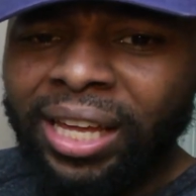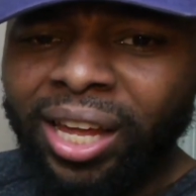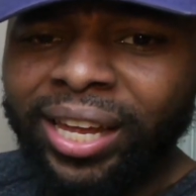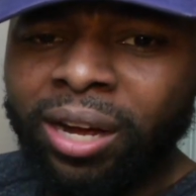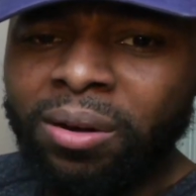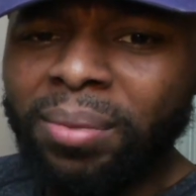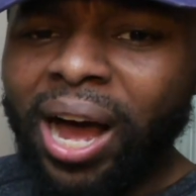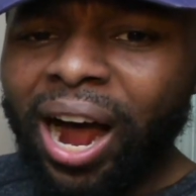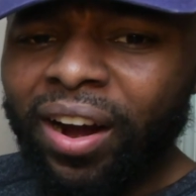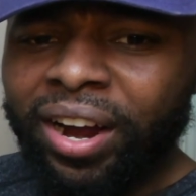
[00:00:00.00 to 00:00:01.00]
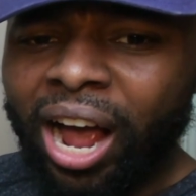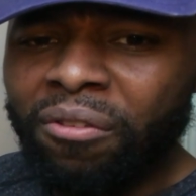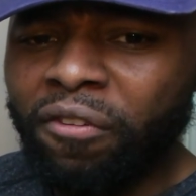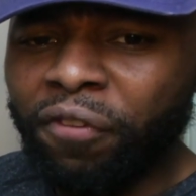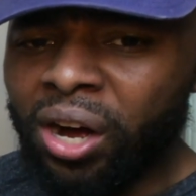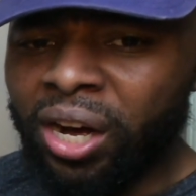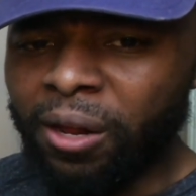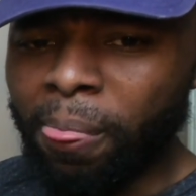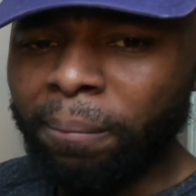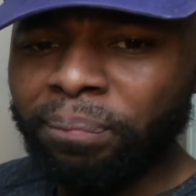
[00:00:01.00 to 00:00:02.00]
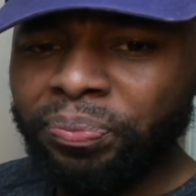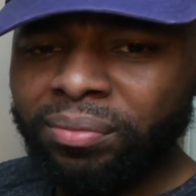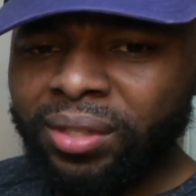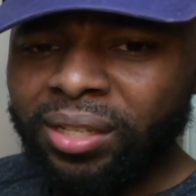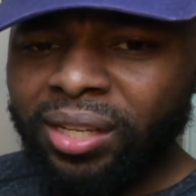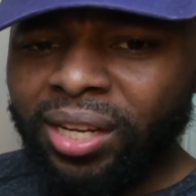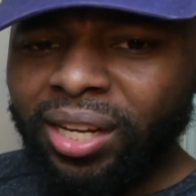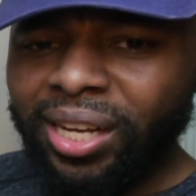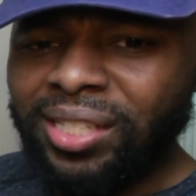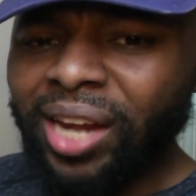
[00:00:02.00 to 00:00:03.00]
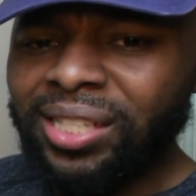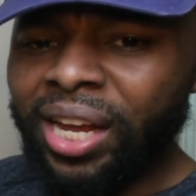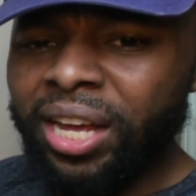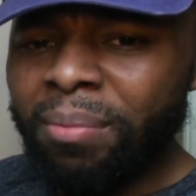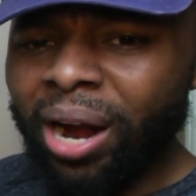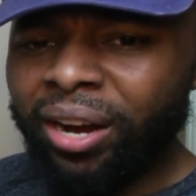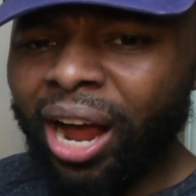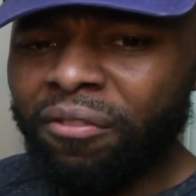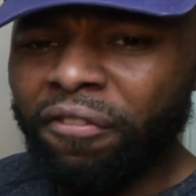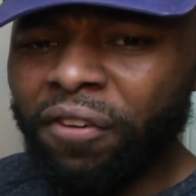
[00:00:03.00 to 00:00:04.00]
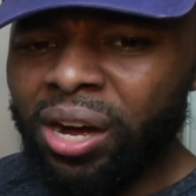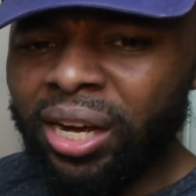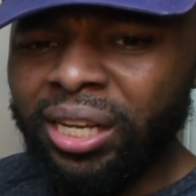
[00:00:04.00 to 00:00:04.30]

Look at them out here having fun. Look at Zlatan and him out here having fun.